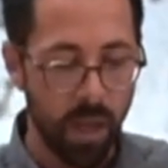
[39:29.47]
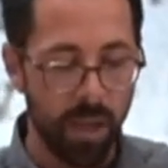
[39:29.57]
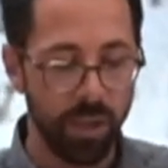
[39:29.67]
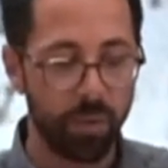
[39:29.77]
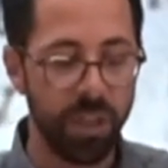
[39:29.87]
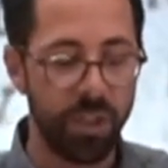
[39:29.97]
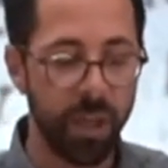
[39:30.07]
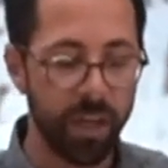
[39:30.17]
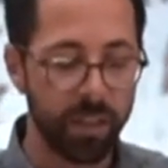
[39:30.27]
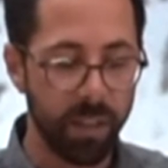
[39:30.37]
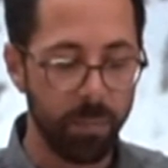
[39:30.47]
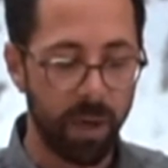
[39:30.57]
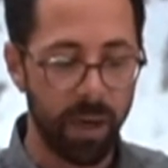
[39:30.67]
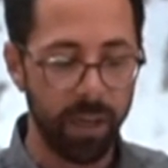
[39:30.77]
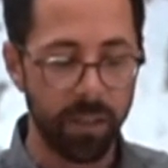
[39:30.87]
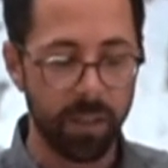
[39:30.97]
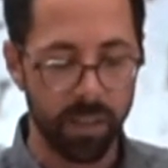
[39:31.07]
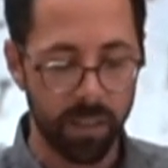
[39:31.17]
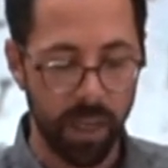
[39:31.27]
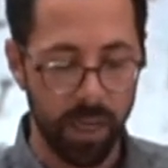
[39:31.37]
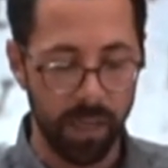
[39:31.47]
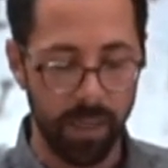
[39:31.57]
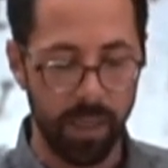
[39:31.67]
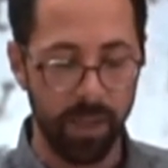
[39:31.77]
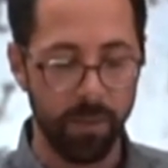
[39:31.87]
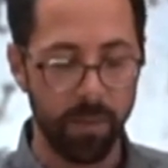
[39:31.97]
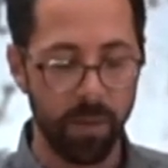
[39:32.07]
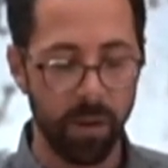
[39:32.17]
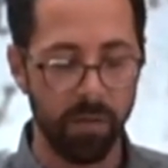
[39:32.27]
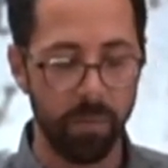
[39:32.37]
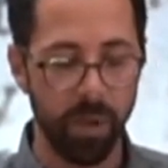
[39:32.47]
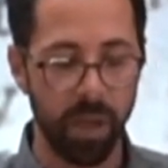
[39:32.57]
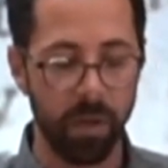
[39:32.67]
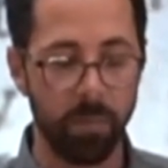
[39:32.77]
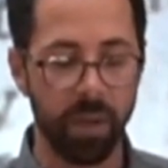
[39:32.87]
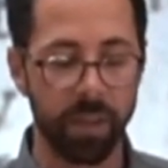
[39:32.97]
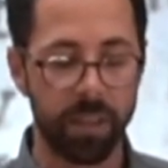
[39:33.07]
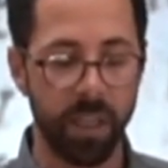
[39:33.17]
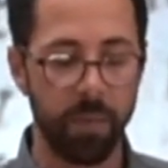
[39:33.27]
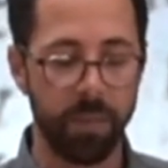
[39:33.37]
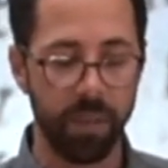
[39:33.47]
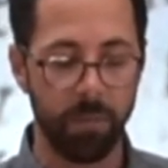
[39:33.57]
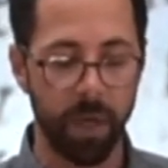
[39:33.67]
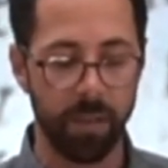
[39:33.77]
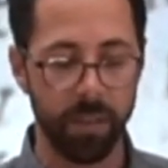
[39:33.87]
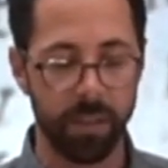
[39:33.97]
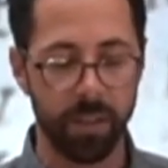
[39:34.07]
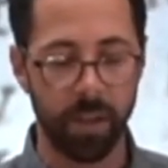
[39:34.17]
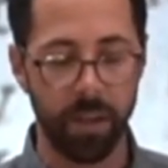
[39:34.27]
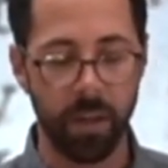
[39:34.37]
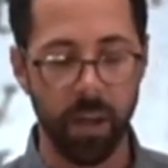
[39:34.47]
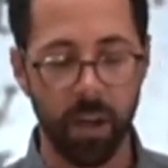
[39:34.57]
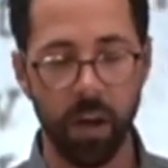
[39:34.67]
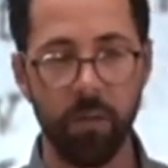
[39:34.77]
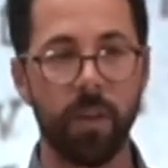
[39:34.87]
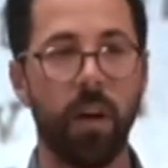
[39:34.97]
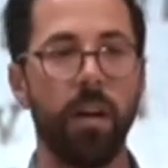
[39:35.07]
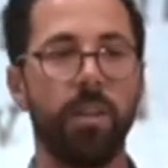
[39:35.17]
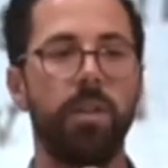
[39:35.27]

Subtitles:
He's rejected by society of men, but accepted by the Son of God.